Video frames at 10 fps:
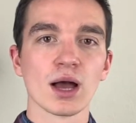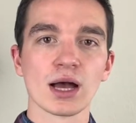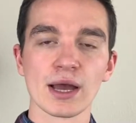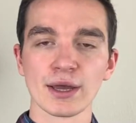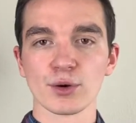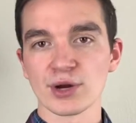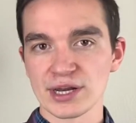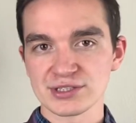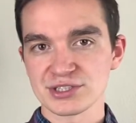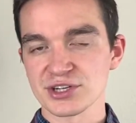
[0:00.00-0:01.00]
I
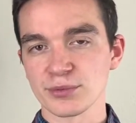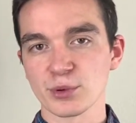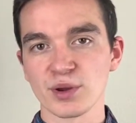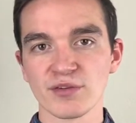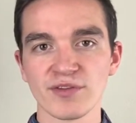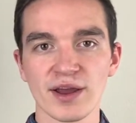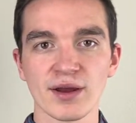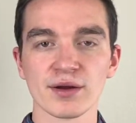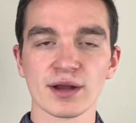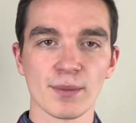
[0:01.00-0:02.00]
organized a startup career
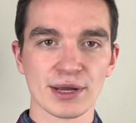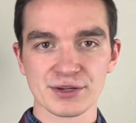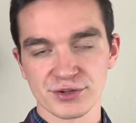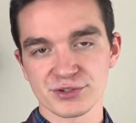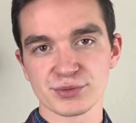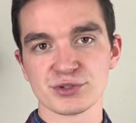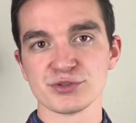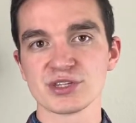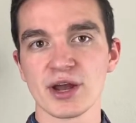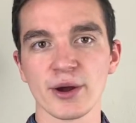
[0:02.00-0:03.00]
fair, got my internship with
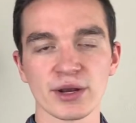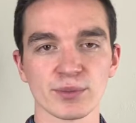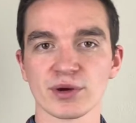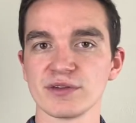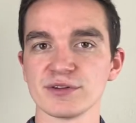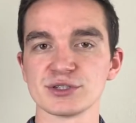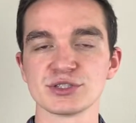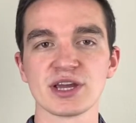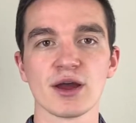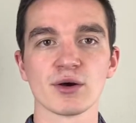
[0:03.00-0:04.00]
Juicero, ended up working for
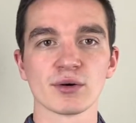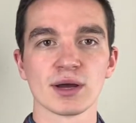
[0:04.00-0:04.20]
Juicero.